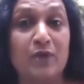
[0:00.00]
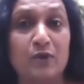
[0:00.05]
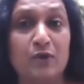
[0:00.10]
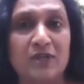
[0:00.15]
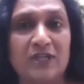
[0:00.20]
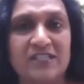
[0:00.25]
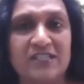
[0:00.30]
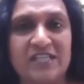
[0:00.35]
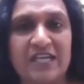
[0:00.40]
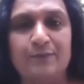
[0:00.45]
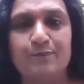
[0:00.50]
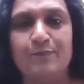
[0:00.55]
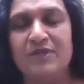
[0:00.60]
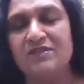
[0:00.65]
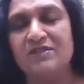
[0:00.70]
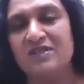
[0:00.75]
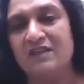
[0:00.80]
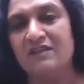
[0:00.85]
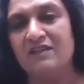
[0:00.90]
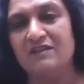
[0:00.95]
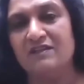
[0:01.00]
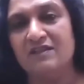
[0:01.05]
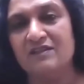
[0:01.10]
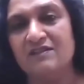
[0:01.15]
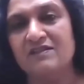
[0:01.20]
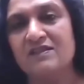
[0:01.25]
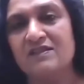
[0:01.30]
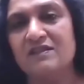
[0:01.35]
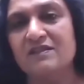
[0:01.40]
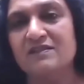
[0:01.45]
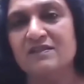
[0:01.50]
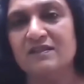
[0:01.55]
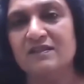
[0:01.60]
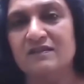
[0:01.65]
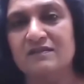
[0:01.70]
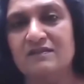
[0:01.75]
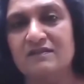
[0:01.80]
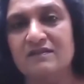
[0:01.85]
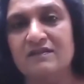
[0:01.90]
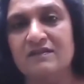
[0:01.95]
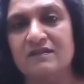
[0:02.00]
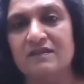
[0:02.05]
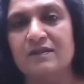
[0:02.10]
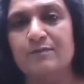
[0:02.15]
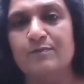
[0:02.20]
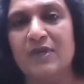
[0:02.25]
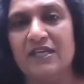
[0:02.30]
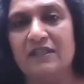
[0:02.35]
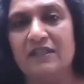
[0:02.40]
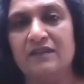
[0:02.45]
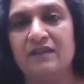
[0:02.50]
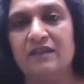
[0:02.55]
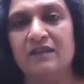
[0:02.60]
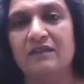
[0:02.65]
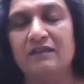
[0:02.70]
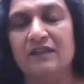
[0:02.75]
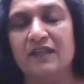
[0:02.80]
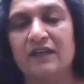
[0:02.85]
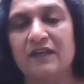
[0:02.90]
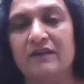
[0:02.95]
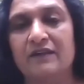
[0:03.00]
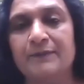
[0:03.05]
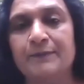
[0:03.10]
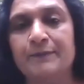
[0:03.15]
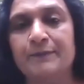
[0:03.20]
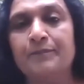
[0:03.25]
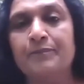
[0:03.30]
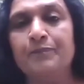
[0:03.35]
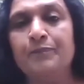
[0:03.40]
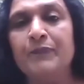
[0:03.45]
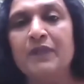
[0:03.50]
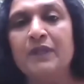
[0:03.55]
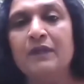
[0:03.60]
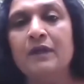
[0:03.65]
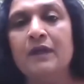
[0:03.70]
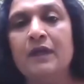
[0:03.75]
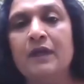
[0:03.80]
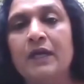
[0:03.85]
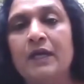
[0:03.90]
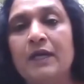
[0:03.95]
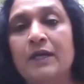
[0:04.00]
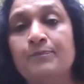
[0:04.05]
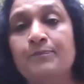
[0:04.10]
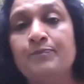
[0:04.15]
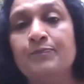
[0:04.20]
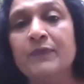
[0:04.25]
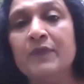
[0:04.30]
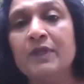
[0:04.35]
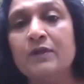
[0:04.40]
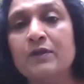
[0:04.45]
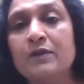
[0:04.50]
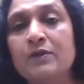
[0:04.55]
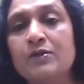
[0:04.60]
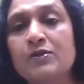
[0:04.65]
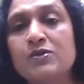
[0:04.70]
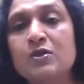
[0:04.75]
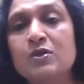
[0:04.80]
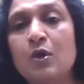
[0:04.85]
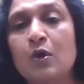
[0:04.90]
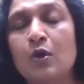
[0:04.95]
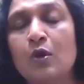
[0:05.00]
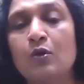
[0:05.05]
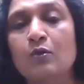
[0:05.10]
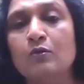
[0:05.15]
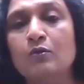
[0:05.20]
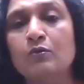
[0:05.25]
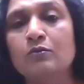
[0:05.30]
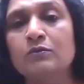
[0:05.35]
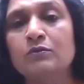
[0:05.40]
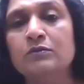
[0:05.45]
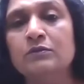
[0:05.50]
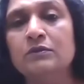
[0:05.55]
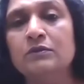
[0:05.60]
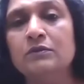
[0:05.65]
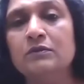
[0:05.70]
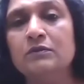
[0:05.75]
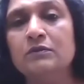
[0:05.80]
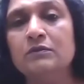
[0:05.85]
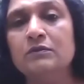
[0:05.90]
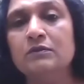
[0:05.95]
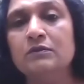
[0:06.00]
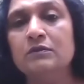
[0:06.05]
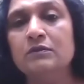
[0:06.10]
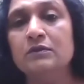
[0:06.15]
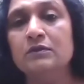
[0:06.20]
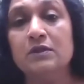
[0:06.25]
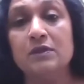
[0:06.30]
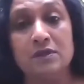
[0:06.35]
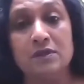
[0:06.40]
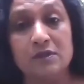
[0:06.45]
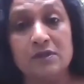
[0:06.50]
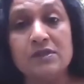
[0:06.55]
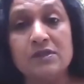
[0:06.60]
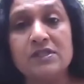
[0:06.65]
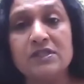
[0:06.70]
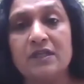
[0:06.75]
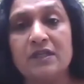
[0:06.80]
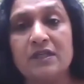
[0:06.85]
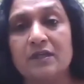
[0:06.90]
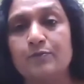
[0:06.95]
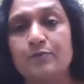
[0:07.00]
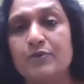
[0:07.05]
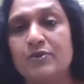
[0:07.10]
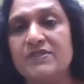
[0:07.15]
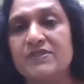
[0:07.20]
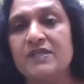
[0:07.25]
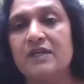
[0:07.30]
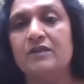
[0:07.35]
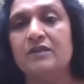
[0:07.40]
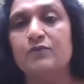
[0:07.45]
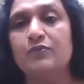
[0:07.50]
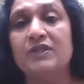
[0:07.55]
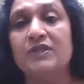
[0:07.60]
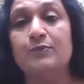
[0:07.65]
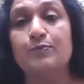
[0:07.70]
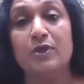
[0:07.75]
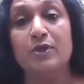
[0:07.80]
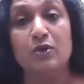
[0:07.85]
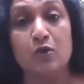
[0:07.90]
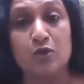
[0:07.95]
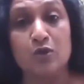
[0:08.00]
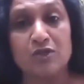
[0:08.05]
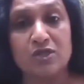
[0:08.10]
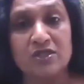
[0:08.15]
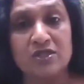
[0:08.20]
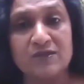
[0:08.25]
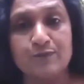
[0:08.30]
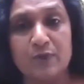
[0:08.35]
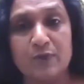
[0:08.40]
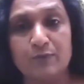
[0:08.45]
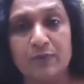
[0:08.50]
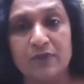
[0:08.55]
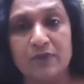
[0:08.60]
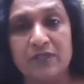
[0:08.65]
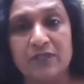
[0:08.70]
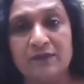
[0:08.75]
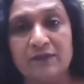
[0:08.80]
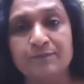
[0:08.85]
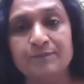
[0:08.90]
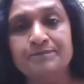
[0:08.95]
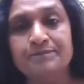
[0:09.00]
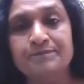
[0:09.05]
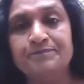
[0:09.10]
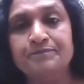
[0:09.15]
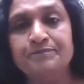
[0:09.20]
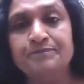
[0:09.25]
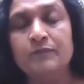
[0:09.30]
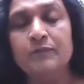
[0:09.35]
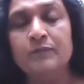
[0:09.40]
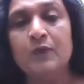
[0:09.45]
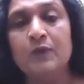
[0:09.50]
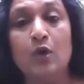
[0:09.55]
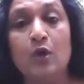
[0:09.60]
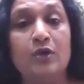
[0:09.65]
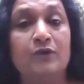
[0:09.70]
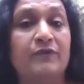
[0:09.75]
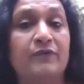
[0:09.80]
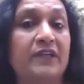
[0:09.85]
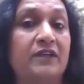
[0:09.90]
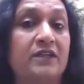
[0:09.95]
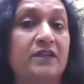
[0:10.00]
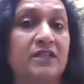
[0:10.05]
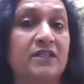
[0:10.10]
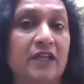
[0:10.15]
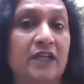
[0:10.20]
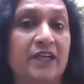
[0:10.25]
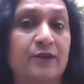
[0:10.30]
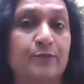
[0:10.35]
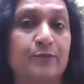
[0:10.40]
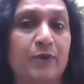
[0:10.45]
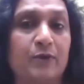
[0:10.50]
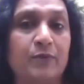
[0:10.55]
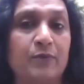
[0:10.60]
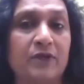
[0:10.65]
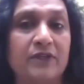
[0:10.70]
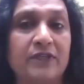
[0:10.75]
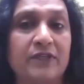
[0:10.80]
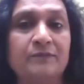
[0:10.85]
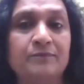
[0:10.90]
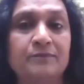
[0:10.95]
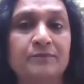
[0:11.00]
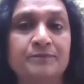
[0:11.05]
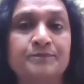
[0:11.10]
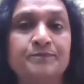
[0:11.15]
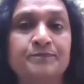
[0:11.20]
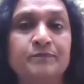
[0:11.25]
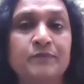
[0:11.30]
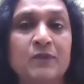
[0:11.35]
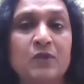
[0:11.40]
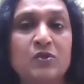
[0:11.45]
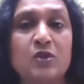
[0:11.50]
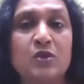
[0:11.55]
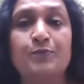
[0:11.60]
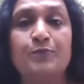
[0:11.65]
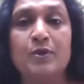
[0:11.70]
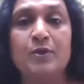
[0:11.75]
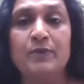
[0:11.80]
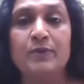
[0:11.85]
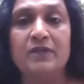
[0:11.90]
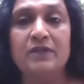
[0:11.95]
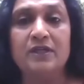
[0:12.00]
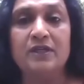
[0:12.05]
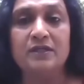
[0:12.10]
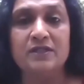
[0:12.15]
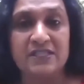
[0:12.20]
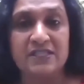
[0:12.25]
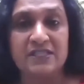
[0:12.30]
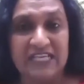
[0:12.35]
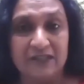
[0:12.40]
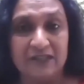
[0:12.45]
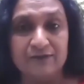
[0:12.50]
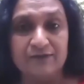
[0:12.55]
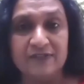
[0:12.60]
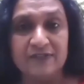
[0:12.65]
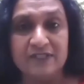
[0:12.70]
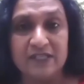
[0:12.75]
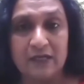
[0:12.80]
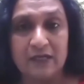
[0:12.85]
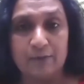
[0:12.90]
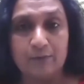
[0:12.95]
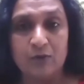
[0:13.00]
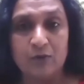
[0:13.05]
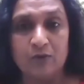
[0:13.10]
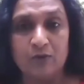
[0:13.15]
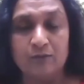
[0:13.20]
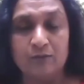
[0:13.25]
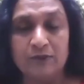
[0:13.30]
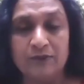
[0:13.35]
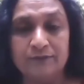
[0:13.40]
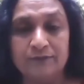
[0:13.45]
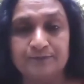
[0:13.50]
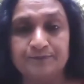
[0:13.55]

call as epigenetics isn't the main thing there. Um, so girls can present with precocious puberty or very delayed puberty. So mm-hmm. puberty itself is abnormal.